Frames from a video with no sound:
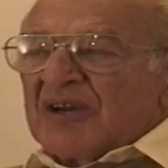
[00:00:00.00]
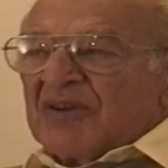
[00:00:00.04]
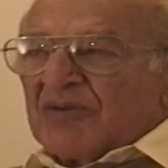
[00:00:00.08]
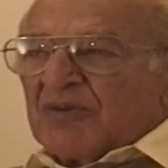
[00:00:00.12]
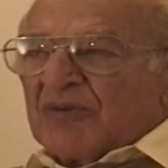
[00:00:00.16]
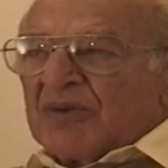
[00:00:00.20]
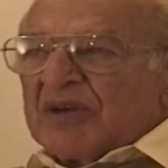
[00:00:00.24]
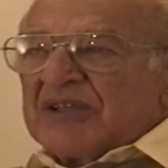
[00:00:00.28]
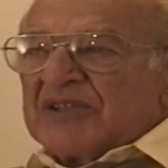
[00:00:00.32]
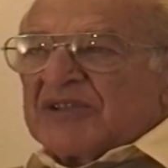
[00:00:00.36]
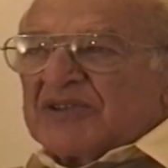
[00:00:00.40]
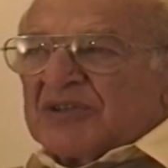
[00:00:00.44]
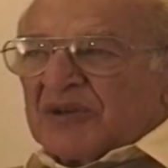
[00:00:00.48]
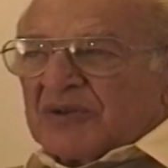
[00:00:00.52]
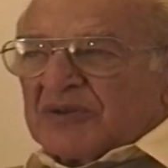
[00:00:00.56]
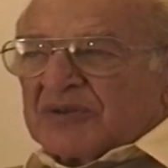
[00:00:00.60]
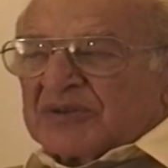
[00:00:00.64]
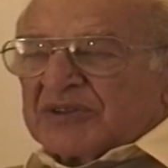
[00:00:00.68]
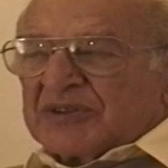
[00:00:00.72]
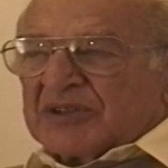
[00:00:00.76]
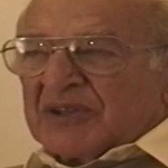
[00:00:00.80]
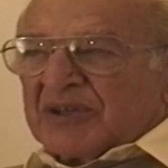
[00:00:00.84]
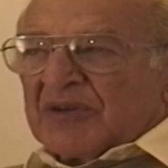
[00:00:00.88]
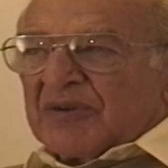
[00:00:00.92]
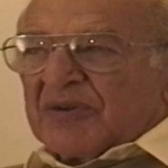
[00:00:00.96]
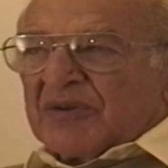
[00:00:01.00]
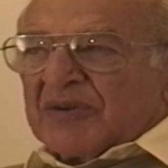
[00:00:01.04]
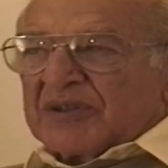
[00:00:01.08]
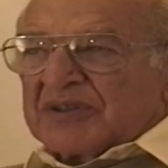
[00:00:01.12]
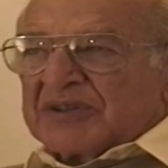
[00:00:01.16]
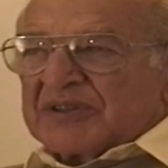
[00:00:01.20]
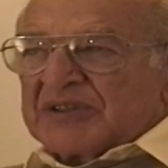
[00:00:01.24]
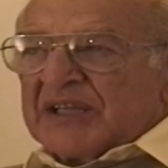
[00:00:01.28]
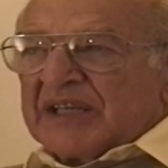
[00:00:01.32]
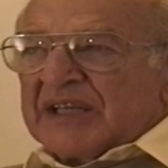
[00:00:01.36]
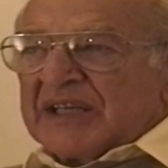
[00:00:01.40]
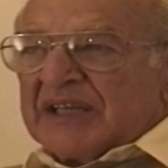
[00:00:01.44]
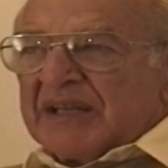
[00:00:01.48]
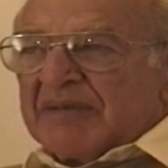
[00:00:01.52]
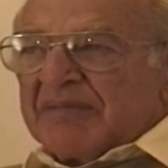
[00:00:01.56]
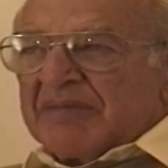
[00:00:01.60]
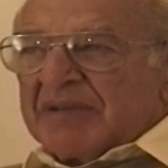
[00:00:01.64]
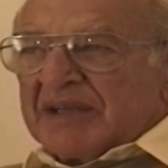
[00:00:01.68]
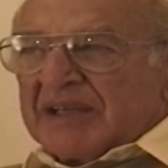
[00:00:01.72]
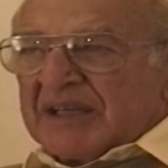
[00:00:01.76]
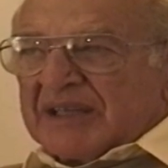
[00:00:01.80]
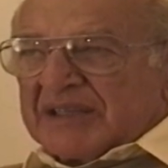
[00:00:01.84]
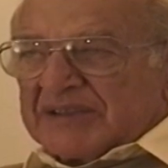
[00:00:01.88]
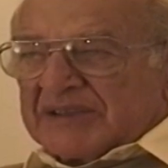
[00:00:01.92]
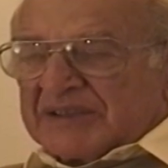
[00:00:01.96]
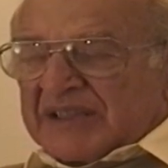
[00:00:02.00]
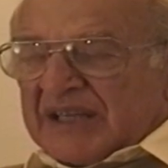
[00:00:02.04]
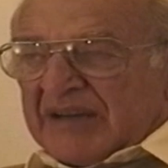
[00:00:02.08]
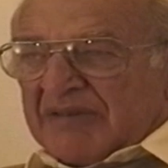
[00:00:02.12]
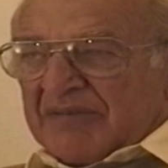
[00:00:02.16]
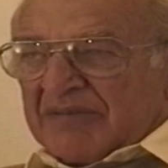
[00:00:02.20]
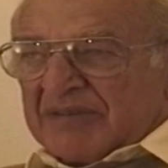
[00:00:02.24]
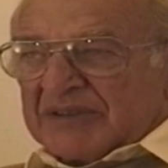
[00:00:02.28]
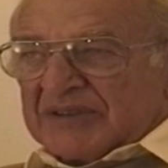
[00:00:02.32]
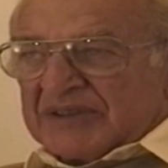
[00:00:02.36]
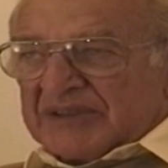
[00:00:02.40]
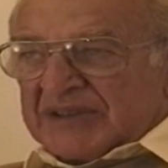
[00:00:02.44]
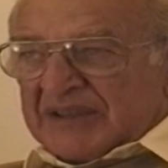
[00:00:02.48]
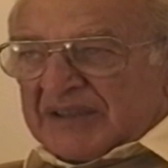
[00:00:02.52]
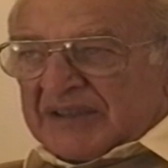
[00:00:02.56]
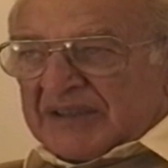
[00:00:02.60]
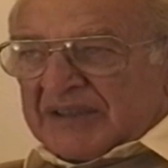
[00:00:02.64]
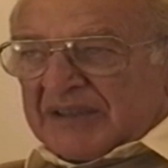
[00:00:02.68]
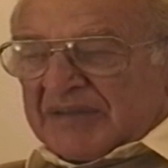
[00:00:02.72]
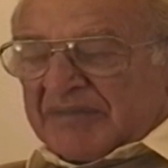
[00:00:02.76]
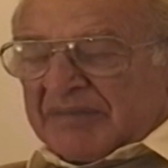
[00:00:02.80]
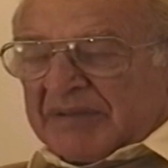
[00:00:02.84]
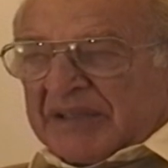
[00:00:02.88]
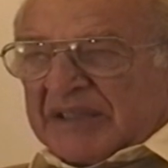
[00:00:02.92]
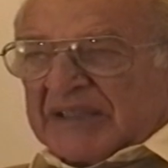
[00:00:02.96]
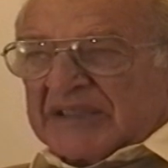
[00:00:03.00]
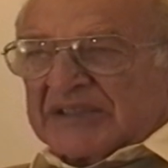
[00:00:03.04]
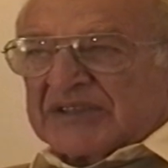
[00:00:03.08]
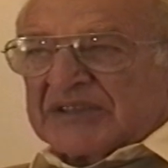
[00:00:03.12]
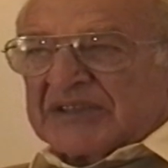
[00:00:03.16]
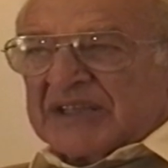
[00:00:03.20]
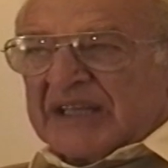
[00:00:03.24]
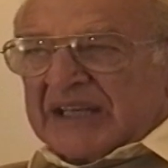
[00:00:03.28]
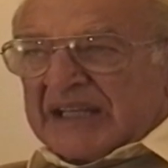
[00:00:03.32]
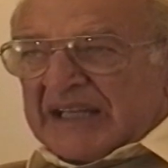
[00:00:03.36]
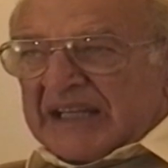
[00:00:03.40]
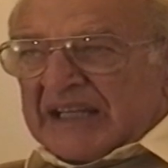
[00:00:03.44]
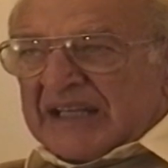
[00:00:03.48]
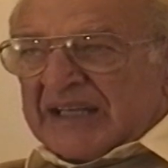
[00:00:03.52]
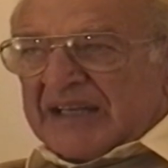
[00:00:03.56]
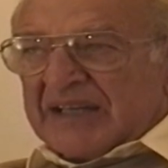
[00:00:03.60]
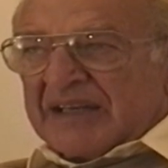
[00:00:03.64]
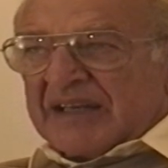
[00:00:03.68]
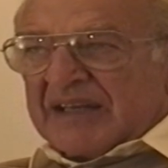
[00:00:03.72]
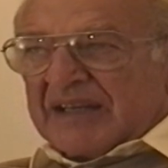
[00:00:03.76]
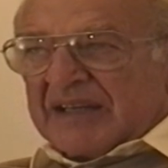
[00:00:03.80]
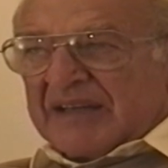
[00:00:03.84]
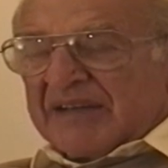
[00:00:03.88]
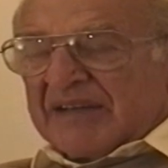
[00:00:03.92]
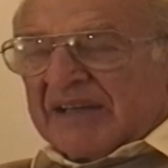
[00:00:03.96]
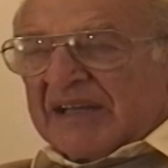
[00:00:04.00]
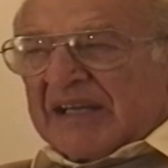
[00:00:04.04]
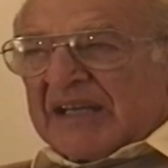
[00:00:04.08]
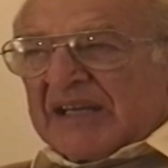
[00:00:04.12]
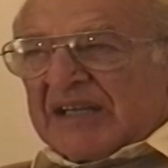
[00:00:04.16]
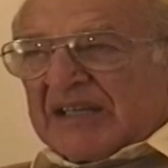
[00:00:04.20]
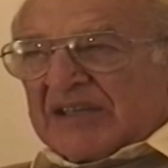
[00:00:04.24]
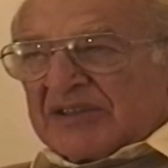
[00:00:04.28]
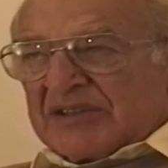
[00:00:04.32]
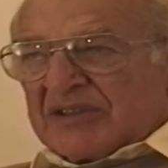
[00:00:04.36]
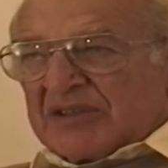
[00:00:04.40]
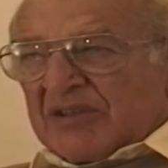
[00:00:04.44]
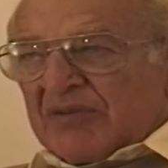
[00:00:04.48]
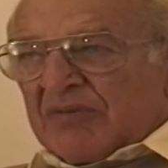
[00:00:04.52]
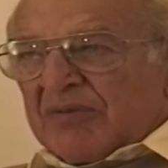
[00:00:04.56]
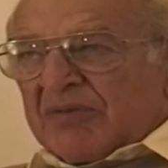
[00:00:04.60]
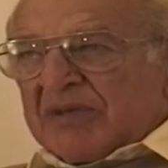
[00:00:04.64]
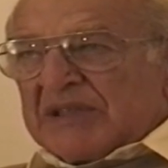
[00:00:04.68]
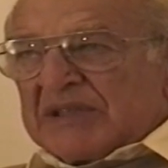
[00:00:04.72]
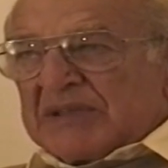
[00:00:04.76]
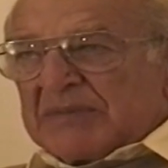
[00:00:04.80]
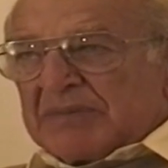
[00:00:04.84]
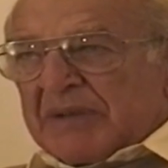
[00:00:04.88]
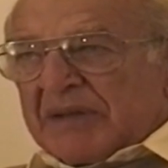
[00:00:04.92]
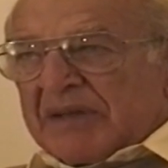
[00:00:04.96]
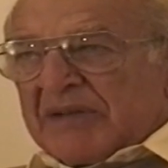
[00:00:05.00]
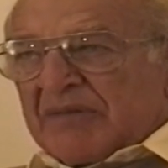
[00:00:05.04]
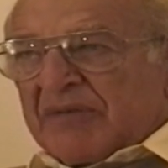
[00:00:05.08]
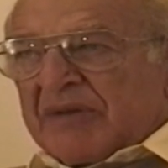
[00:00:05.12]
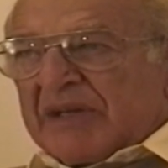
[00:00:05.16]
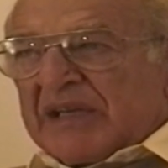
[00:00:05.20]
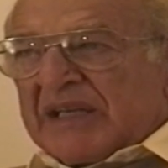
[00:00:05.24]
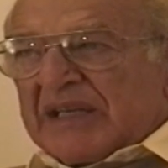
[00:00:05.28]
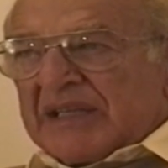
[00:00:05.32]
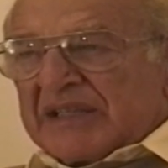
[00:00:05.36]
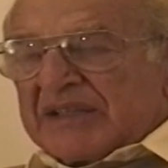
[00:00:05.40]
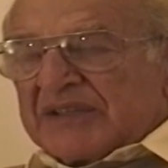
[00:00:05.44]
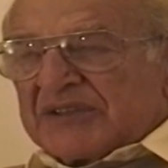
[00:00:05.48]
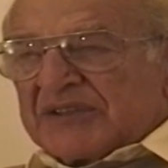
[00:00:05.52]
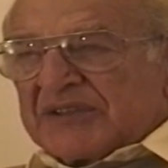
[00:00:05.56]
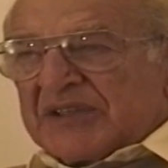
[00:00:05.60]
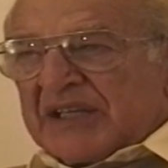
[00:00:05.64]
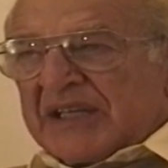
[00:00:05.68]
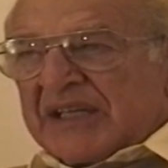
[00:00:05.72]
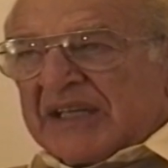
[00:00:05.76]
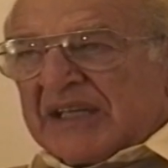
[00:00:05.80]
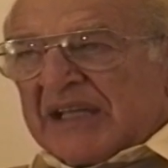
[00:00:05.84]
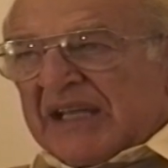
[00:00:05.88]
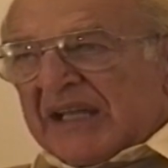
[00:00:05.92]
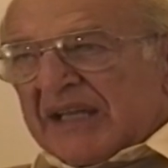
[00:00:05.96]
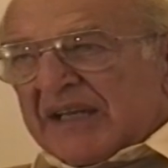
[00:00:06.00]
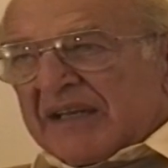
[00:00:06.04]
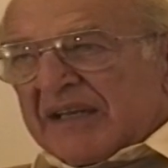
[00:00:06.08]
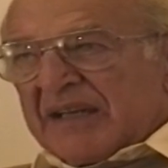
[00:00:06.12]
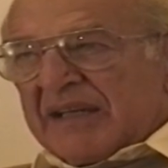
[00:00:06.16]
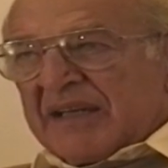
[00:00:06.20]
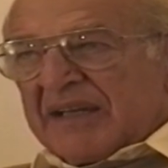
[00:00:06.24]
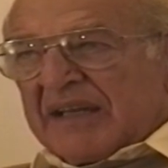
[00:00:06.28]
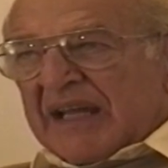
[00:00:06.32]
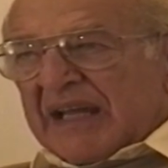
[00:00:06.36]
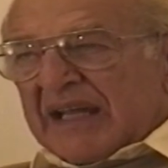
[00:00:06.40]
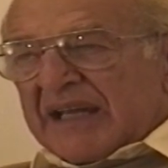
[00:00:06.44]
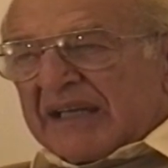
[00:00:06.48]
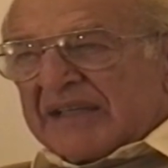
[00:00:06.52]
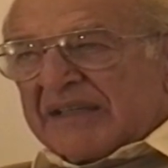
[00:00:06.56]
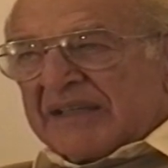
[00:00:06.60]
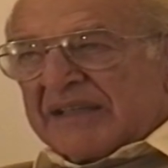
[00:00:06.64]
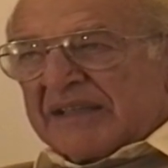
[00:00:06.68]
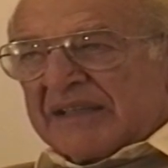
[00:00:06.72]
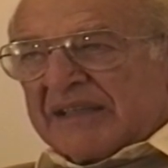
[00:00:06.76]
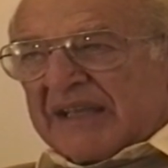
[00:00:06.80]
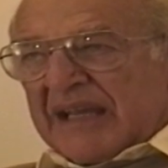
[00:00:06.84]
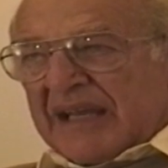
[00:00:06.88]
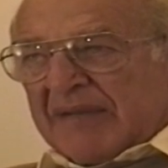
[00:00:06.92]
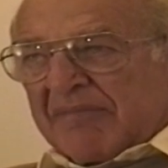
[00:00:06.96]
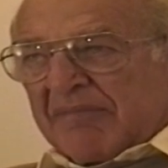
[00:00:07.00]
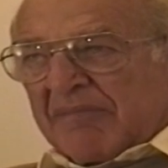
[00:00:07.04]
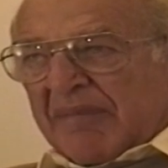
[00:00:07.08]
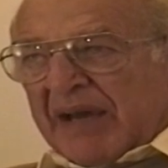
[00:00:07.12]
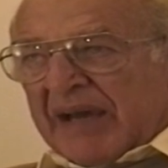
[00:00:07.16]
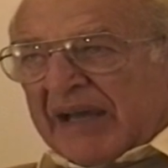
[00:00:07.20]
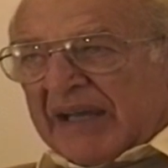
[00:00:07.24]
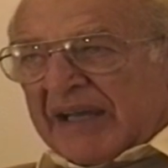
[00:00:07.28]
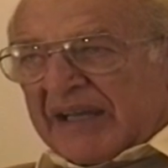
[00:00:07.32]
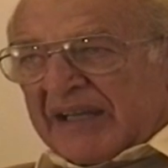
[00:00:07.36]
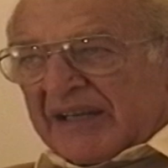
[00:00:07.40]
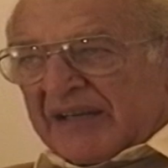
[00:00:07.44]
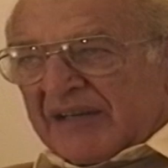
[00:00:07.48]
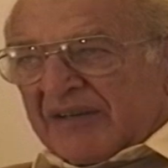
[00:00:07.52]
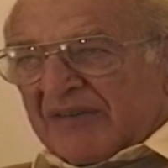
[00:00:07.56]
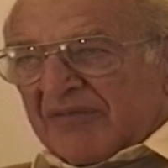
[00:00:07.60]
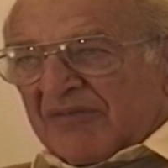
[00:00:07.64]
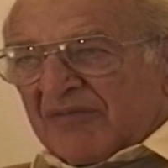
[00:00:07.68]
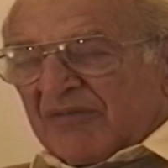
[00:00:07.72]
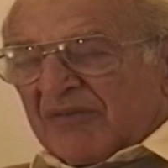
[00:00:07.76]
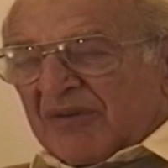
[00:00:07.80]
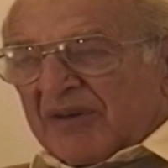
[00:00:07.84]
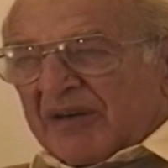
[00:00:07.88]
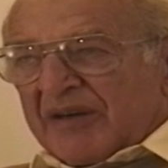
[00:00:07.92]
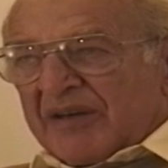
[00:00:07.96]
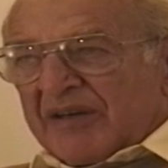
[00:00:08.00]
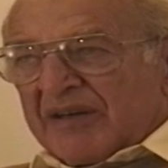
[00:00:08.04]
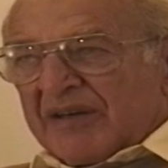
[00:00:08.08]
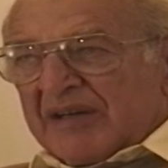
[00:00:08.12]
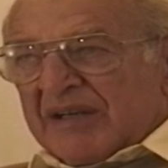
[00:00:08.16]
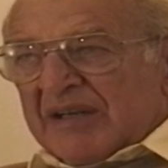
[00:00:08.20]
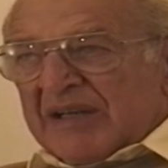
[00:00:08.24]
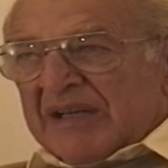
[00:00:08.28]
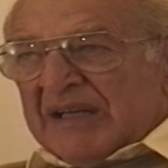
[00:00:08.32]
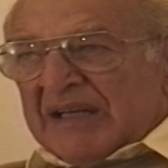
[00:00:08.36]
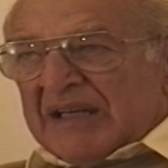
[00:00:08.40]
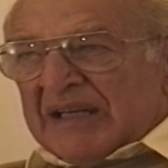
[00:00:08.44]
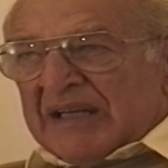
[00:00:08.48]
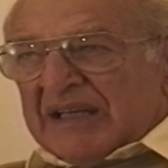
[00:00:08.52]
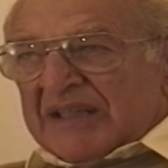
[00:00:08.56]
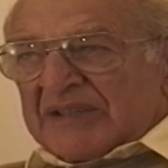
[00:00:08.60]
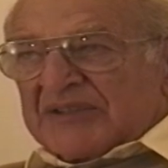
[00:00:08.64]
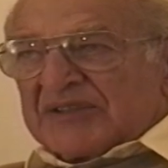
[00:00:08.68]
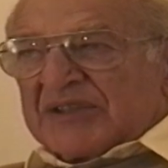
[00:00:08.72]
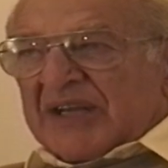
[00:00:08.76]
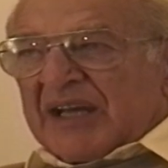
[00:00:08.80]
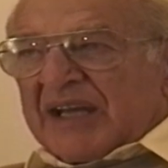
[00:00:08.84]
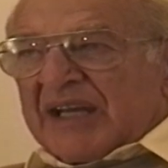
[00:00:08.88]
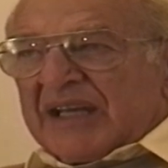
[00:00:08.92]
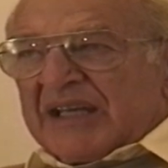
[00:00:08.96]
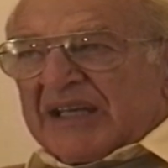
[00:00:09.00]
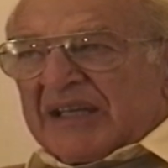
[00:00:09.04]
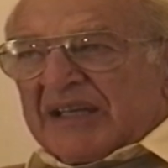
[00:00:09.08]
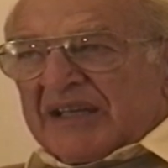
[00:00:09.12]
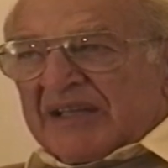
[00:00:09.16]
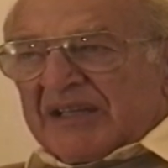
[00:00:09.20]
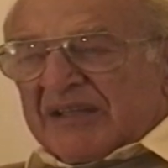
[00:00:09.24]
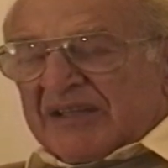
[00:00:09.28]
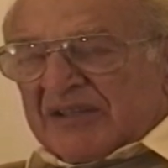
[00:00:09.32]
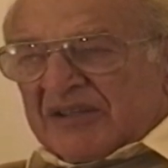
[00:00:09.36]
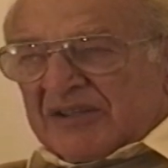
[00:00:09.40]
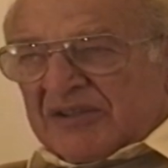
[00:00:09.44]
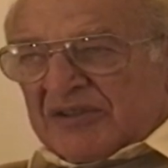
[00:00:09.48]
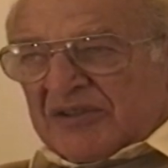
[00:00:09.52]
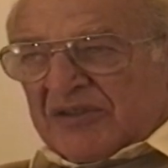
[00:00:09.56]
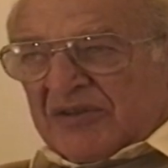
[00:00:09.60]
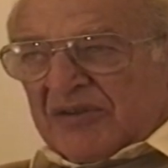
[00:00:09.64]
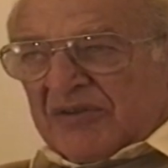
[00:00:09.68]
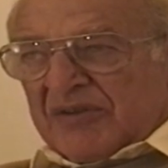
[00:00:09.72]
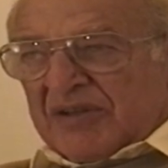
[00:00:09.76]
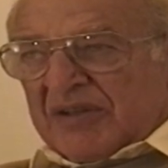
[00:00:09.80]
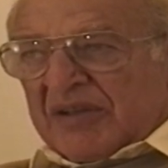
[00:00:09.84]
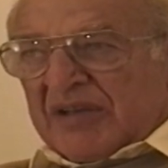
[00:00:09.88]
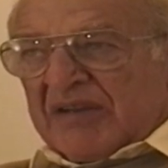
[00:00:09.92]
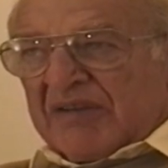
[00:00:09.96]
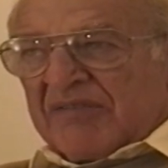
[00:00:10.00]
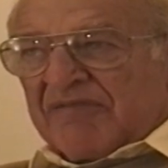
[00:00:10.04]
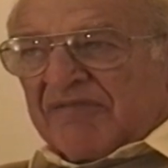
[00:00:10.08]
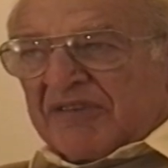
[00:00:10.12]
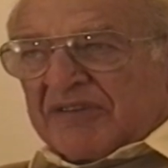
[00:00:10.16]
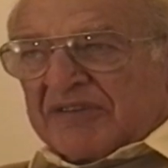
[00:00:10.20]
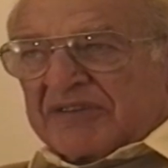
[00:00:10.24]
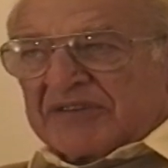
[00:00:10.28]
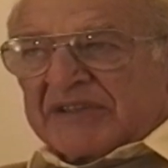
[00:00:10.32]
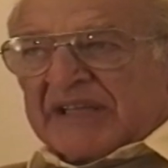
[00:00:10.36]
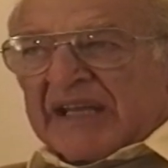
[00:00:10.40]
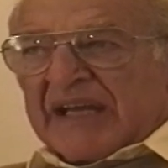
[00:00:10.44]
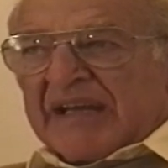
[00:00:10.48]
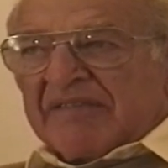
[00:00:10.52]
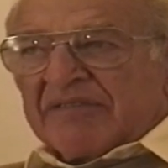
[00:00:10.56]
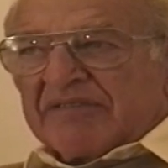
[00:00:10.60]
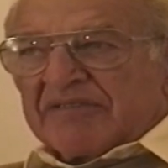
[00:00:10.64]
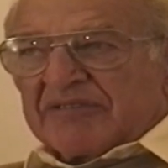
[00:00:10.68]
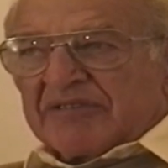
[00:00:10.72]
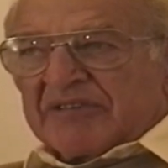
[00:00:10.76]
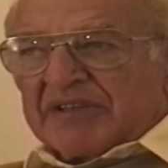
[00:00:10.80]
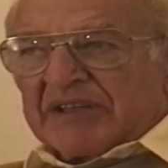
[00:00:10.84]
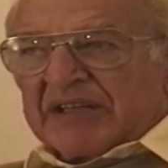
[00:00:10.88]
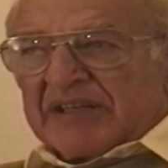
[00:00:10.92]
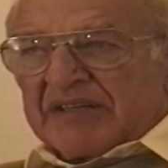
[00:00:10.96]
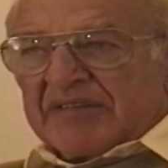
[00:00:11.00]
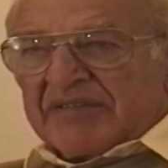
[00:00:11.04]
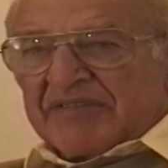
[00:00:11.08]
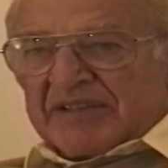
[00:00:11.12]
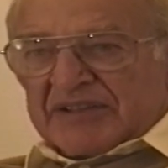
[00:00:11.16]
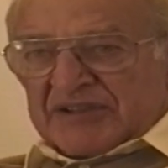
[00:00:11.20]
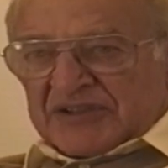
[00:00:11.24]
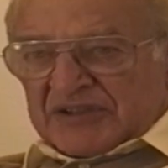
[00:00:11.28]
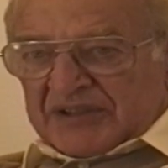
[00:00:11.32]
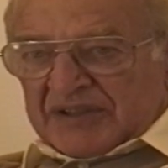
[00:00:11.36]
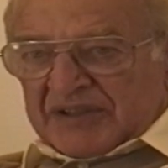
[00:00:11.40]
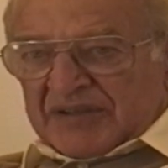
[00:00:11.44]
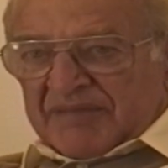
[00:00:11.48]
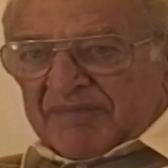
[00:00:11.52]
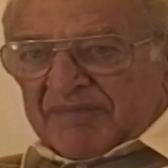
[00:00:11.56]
we chose to go to Sydney because that was the biggest city, and so we spent a week in Sydney and came back and were assigned to the 1st Cavalry Division.